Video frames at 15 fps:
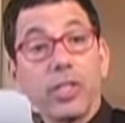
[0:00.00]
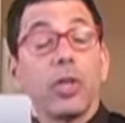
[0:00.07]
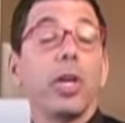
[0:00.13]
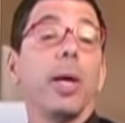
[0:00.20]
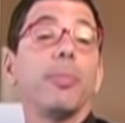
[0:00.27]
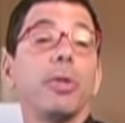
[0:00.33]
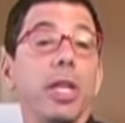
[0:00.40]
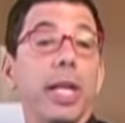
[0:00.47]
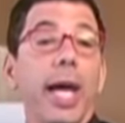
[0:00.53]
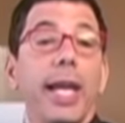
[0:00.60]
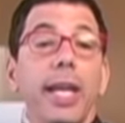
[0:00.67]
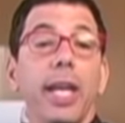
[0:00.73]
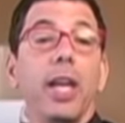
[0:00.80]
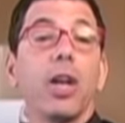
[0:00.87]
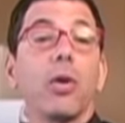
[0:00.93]
your hip to
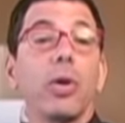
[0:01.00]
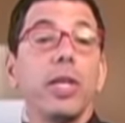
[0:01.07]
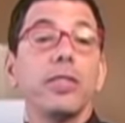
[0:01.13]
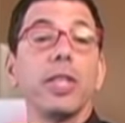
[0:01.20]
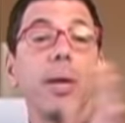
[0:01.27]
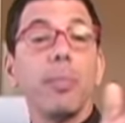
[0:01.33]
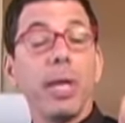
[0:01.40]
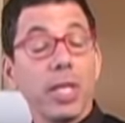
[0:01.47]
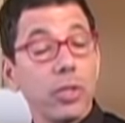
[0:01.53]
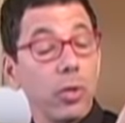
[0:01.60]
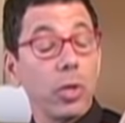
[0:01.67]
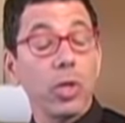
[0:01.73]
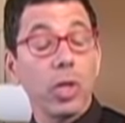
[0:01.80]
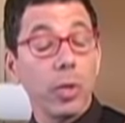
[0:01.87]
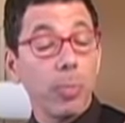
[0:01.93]
90 degrees, that makes you
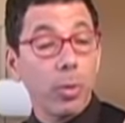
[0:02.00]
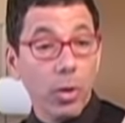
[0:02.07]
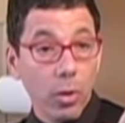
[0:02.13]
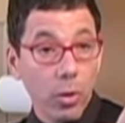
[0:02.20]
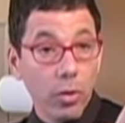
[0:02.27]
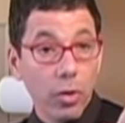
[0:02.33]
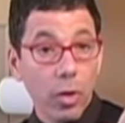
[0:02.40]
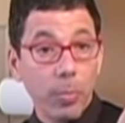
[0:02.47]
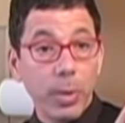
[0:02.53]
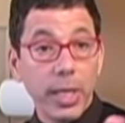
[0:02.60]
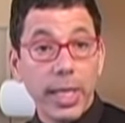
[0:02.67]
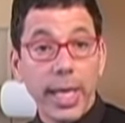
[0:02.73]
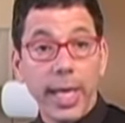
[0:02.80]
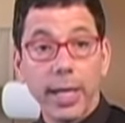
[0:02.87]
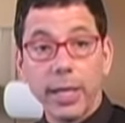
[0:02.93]
a good prolotherapy
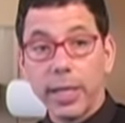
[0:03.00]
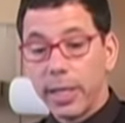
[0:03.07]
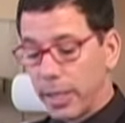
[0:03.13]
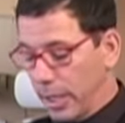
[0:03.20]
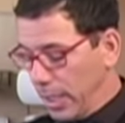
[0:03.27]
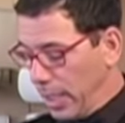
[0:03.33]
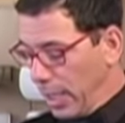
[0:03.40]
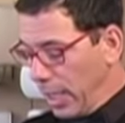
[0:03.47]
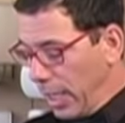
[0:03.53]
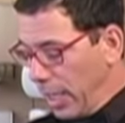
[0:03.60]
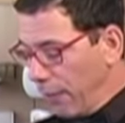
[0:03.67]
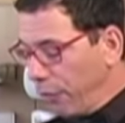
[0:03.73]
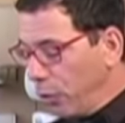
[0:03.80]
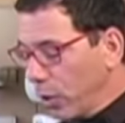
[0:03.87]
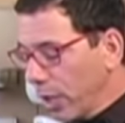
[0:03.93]
candidate.
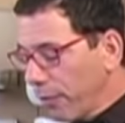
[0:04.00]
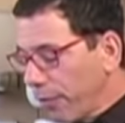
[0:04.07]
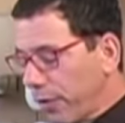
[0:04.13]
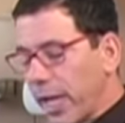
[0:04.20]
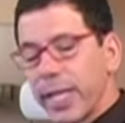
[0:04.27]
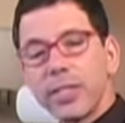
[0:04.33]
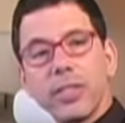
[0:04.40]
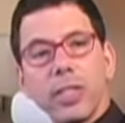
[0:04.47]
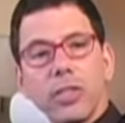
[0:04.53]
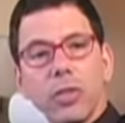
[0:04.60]
If you can flex it